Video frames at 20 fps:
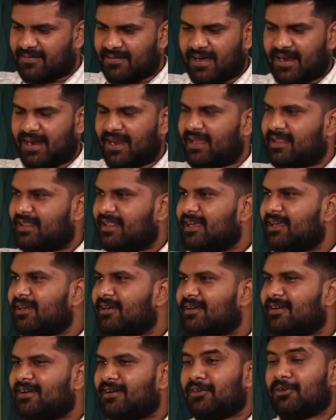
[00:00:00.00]
Man, I
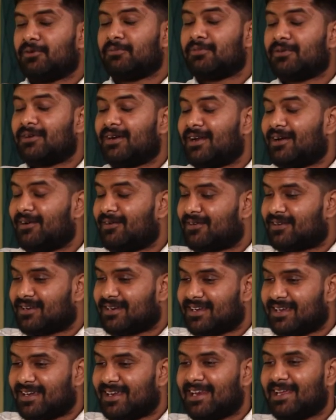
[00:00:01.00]
think you put it out
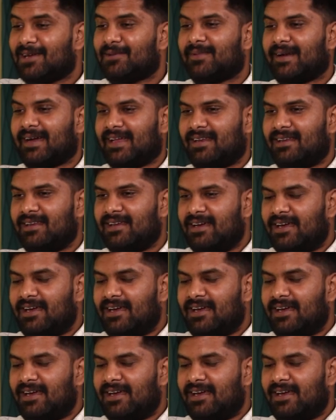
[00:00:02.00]
really well.